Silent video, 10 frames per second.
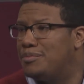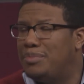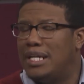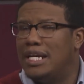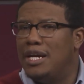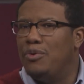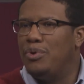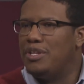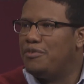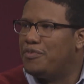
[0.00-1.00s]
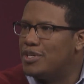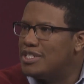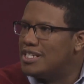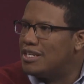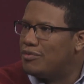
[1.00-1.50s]
But what are the
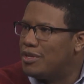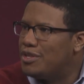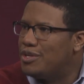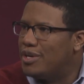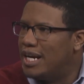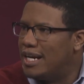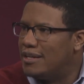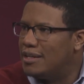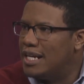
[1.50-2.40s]
first things that run through your head?